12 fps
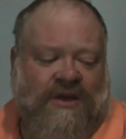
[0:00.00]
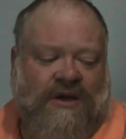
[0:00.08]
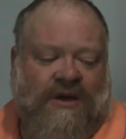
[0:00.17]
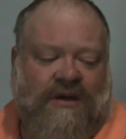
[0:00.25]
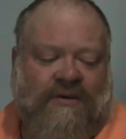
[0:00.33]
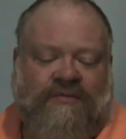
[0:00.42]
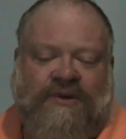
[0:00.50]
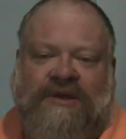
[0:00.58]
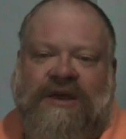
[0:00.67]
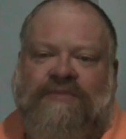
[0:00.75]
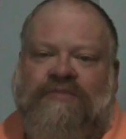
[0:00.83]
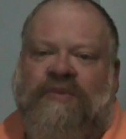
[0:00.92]
Um, but
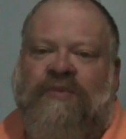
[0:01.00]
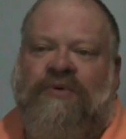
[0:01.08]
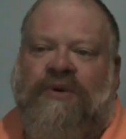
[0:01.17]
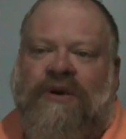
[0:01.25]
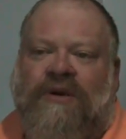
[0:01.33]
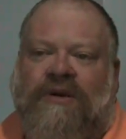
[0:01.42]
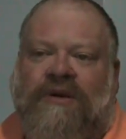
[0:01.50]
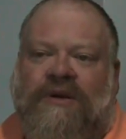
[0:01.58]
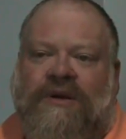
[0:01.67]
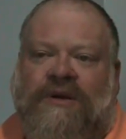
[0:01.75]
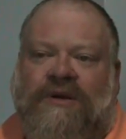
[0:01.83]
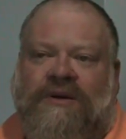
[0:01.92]
keep them in prayer.
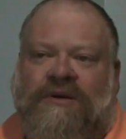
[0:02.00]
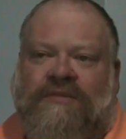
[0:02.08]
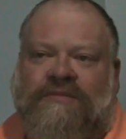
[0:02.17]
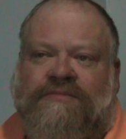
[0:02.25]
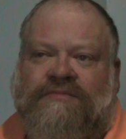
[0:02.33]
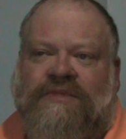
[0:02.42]
Um,